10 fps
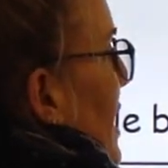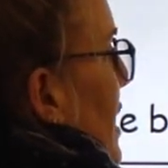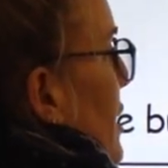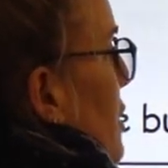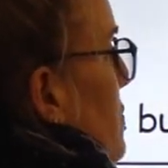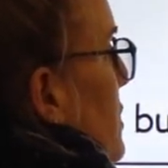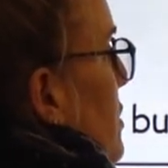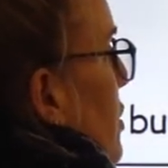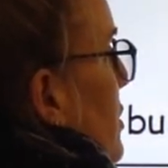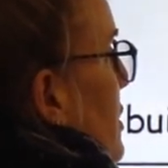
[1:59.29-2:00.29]
he used
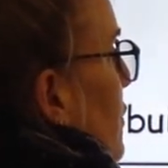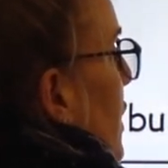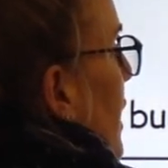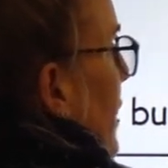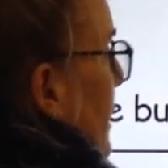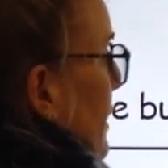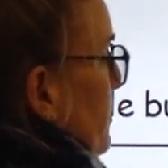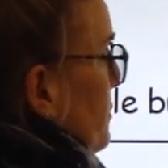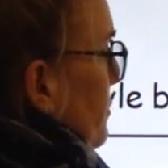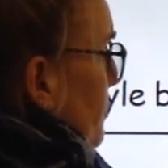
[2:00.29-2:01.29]
lots of colour
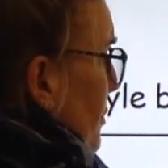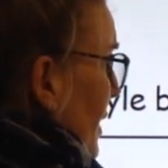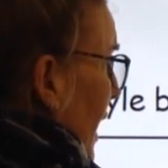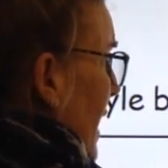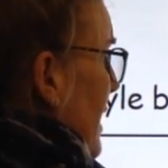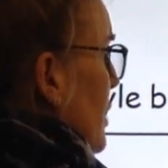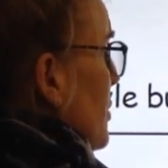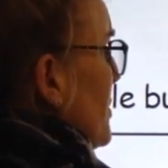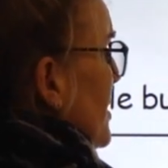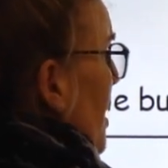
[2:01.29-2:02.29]
and he
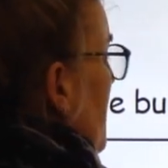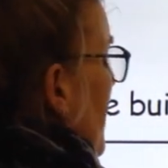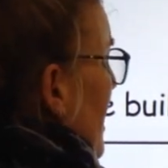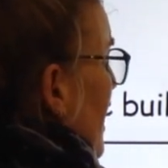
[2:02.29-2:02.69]
also